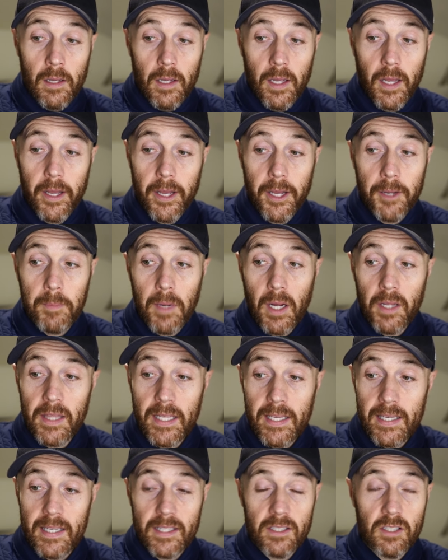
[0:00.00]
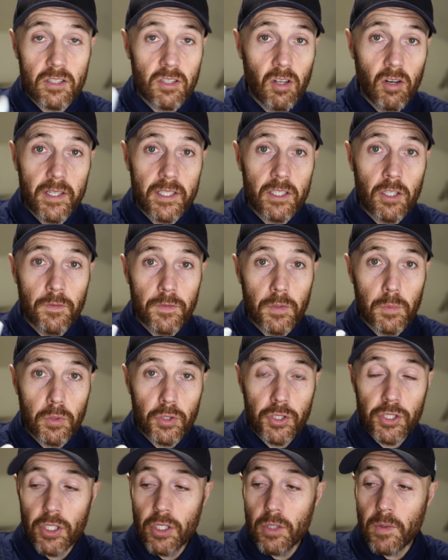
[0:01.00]
I think it is a solid, comfortable
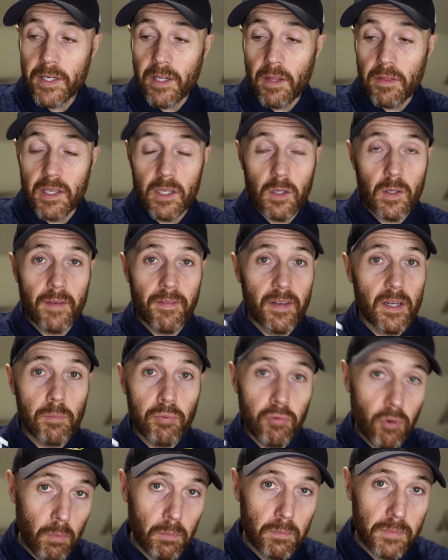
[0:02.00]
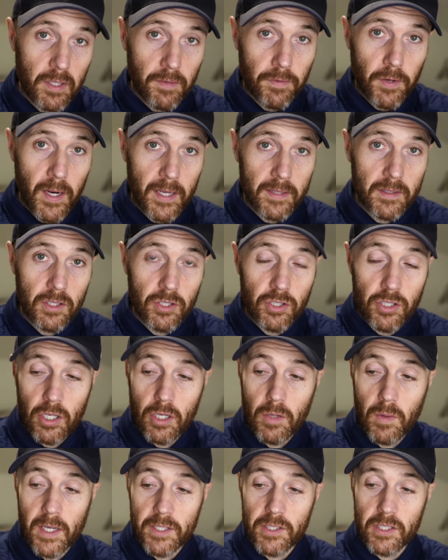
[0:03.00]
shoe. I don't think you'd have any problems if you had this
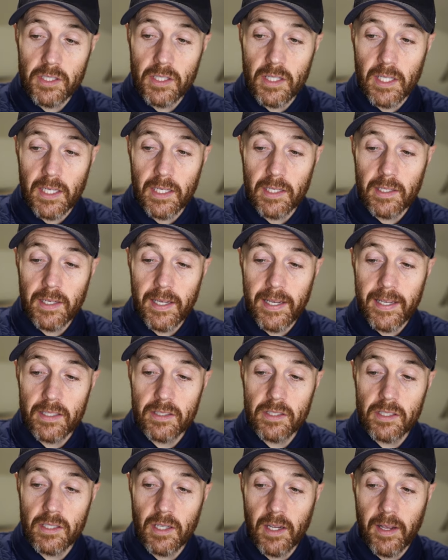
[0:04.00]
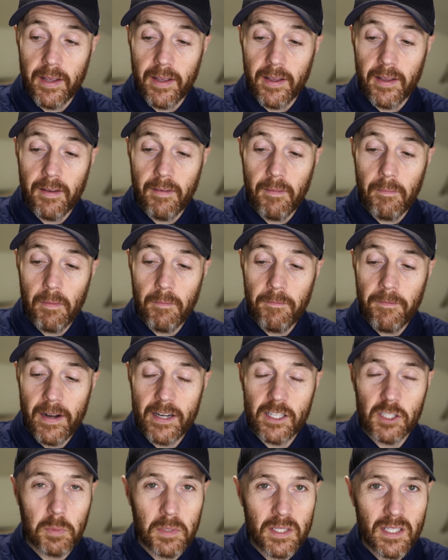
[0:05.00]
shoe. I just think it's a
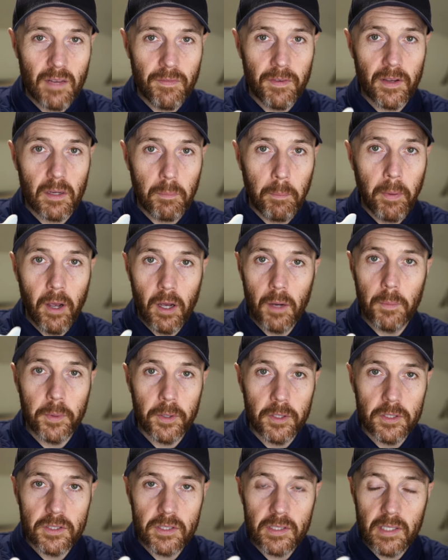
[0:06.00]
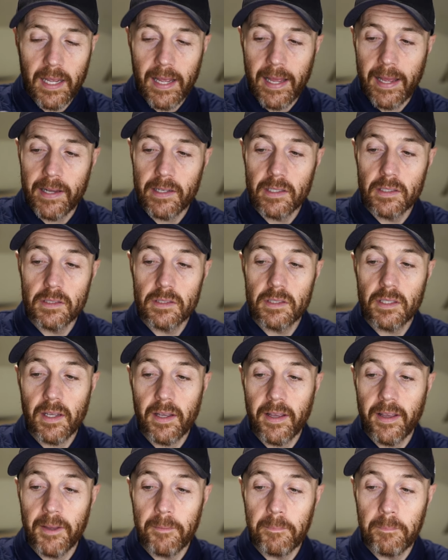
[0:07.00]
fairly specific purpose,
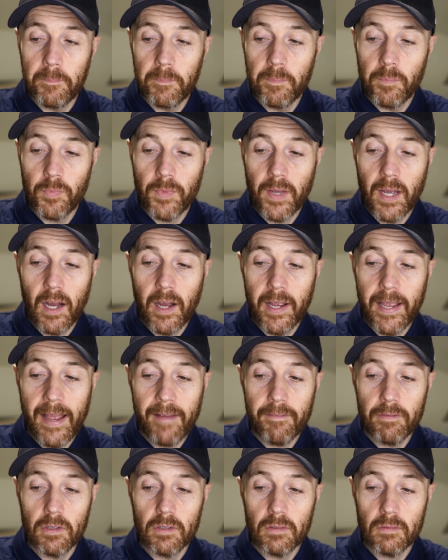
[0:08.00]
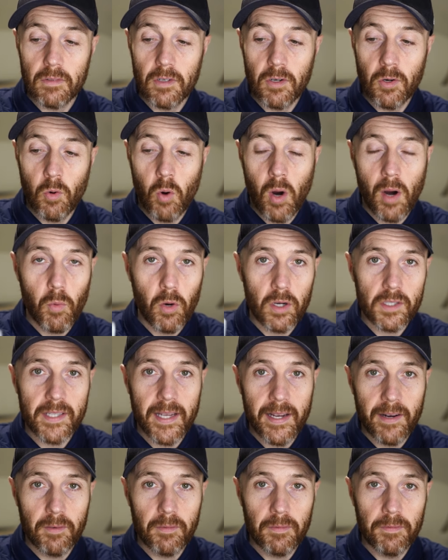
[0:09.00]
and I haven't quite worked
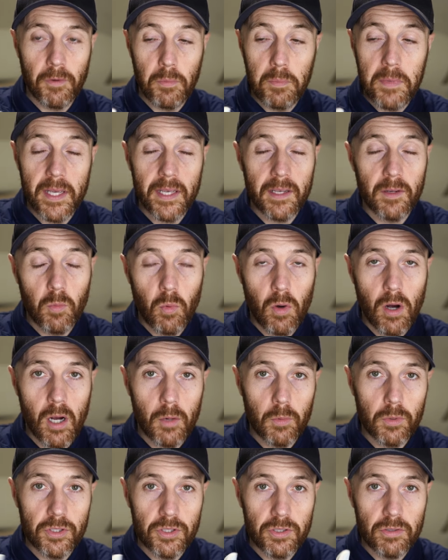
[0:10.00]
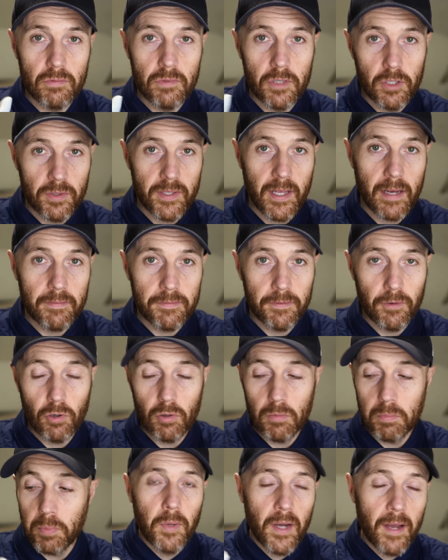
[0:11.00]
out for me what I would use that
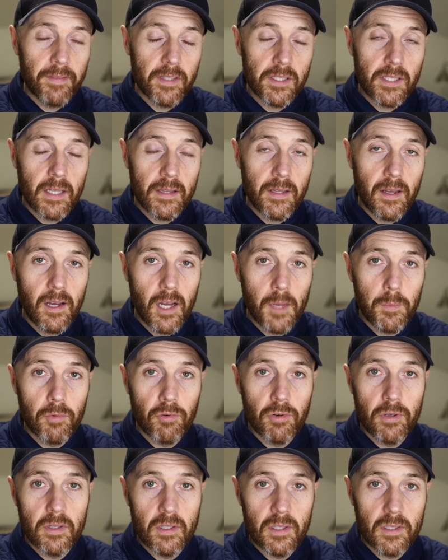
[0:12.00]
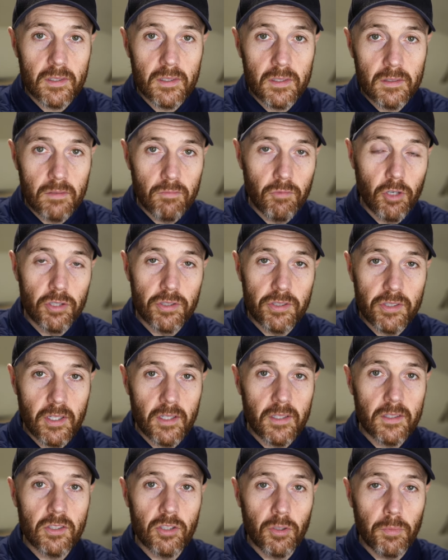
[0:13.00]
for. But having said that, I'm a runner that runs
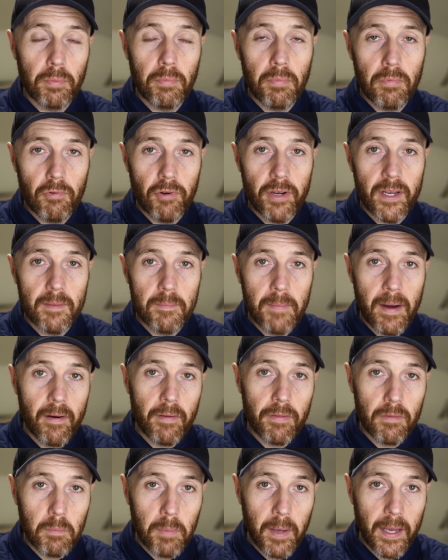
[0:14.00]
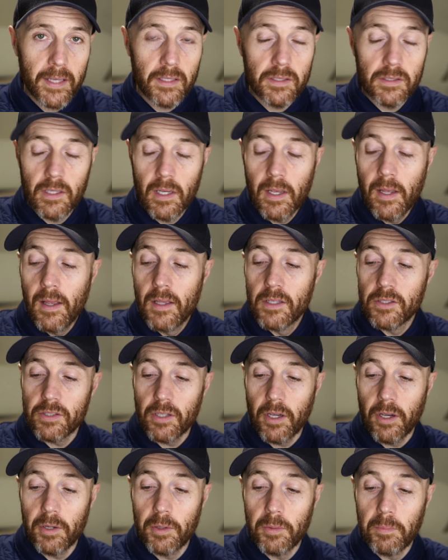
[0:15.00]
at sub 3 marathon pace,
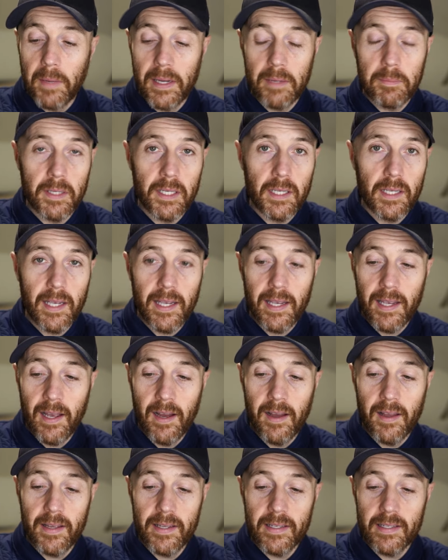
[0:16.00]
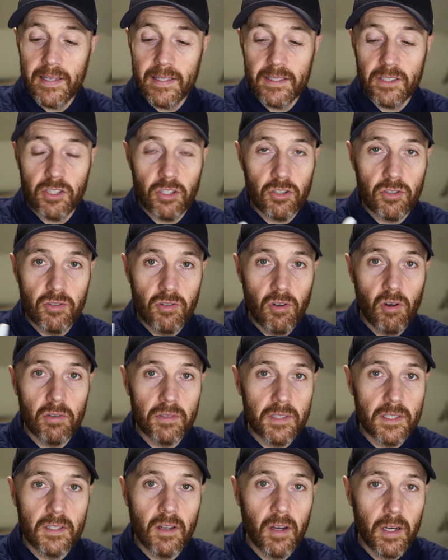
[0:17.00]
so maybe it's just
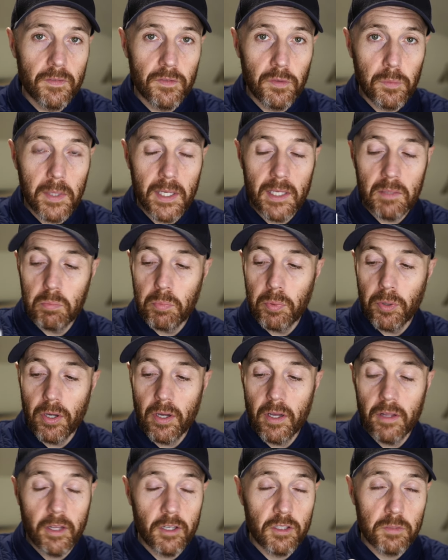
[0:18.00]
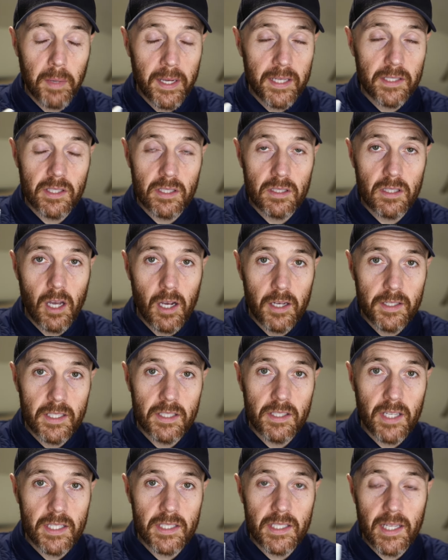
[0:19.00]
not designed for me. But at those paces that I
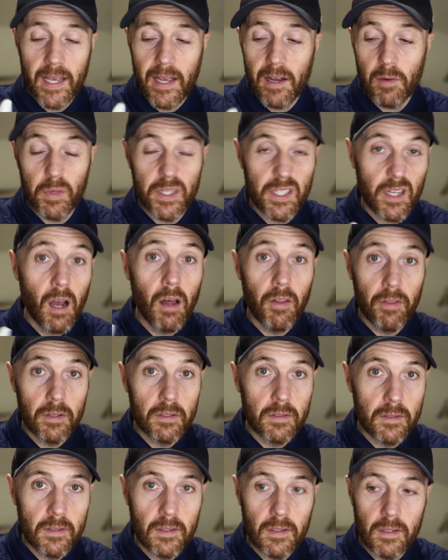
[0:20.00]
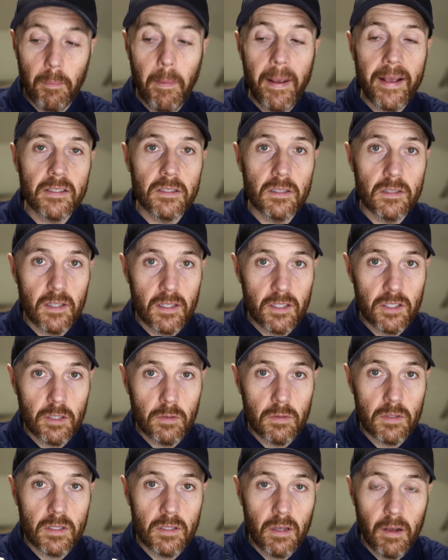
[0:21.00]
did test it at, which are the paces that the
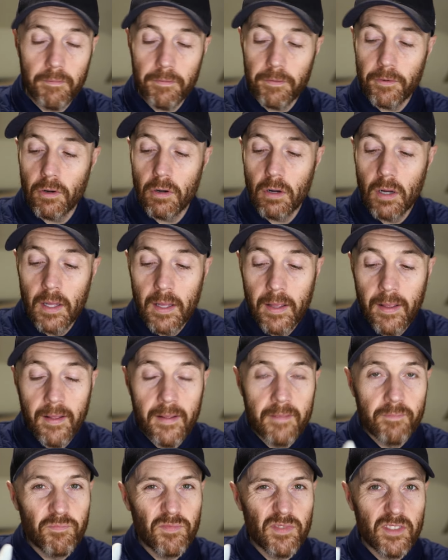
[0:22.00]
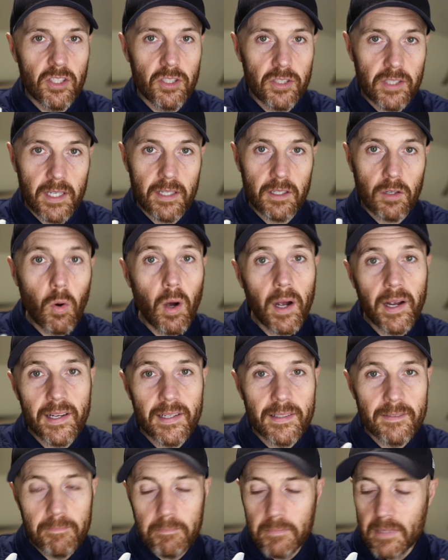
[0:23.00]
shoe is designed for, just didn't quite
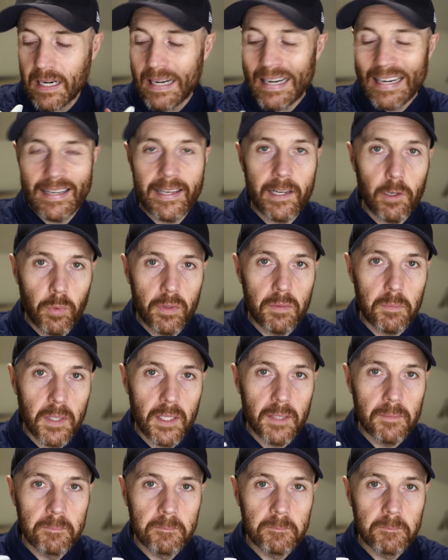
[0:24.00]
click with me.